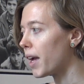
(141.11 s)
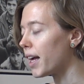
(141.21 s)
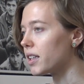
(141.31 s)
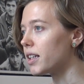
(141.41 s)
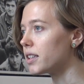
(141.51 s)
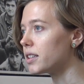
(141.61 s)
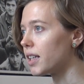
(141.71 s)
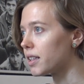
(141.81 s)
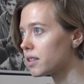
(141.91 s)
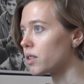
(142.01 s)
allied
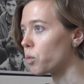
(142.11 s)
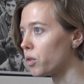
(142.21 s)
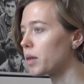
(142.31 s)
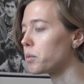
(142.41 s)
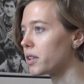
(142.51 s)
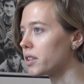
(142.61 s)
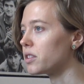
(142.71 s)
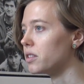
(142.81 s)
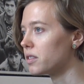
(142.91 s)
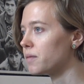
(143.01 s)
debts and war
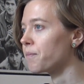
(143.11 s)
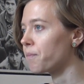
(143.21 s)
reparations.